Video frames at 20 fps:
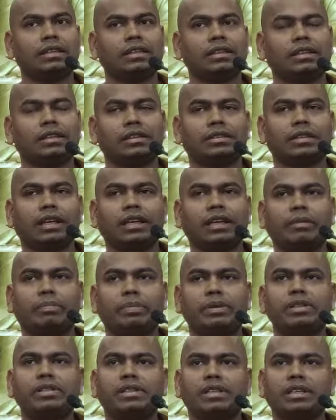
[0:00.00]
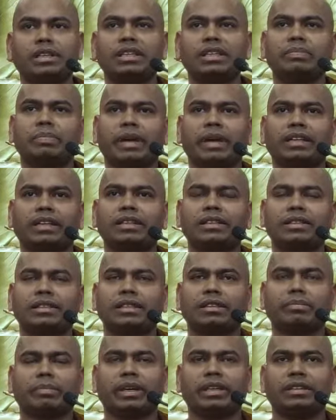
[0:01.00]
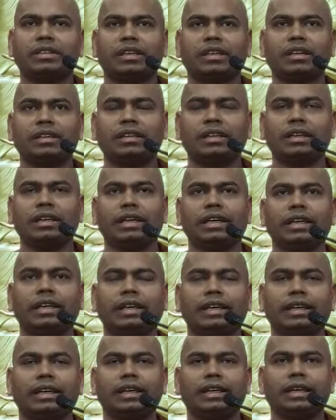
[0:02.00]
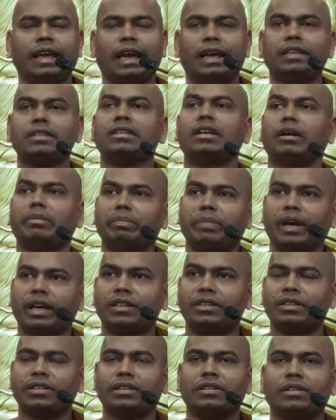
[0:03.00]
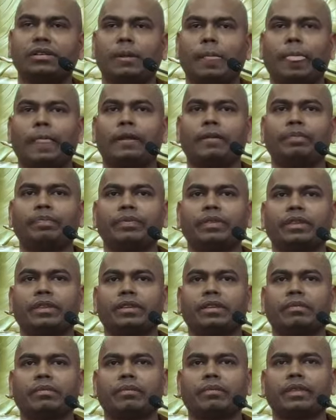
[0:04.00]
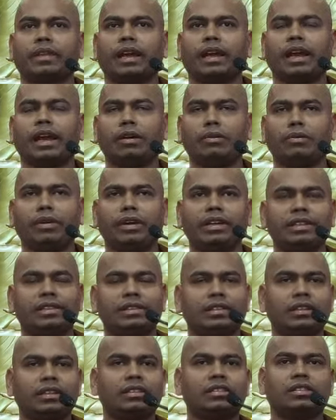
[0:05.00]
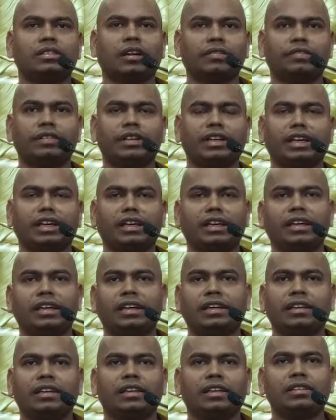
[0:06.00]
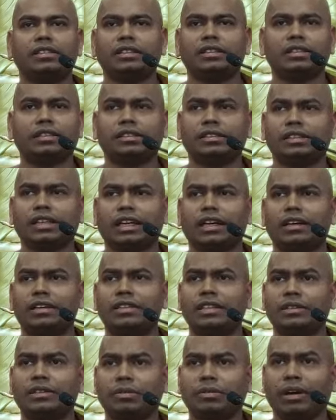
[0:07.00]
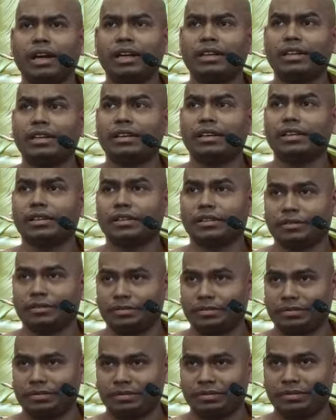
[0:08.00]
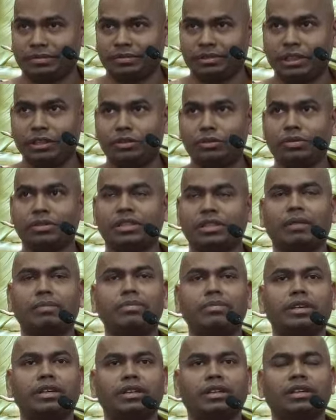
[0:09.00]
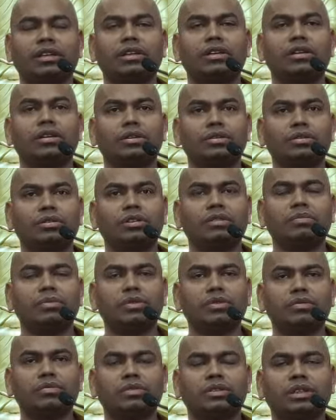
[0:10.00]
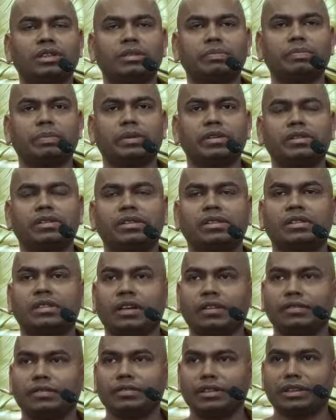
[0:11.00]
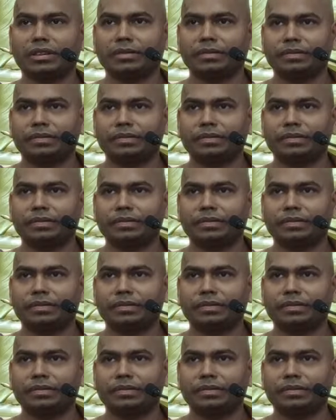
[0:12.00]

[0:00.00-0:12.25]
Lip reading: Say a person is practicing metta, he has compassion, and when he sees suffering, he just cannot sit quietly. He do something to remove this person's suffering.